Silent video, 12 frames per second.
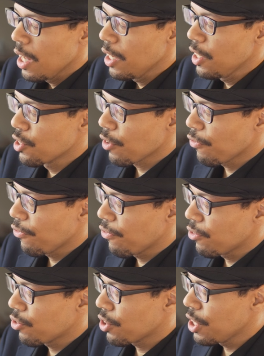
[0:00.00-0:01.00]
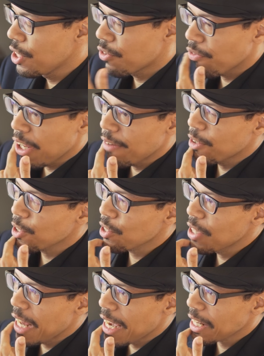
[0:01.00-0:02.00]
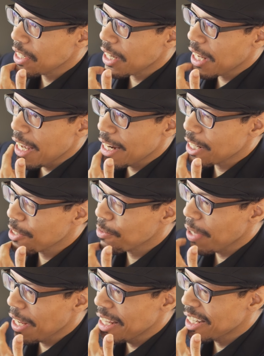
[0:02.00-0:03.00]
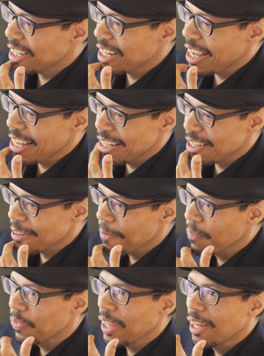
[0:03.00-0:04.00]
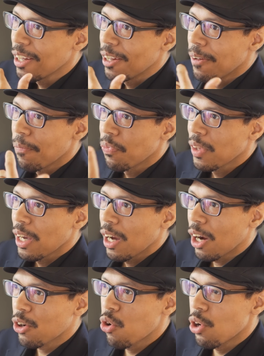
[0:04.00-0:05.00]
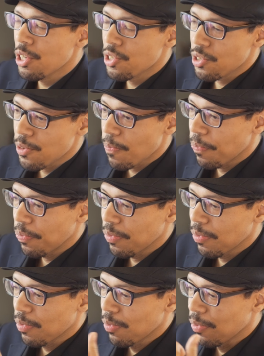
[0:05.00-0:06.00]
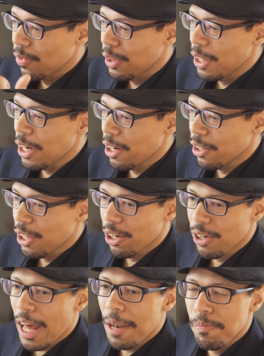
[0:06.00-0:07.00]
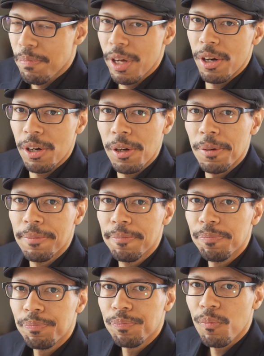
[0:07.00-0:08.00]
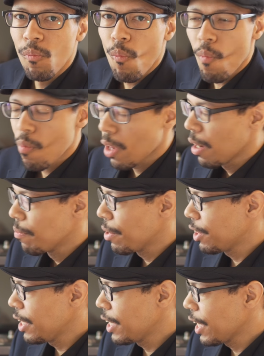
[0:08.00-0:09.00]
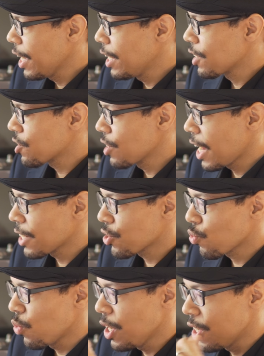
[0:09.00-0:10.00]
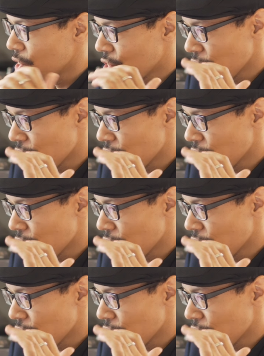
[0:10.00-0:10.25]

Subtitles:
and these are cheese flavored snacks, I can't explain the taste. Of course, they're not bitter, but then again, it's not sweet. It's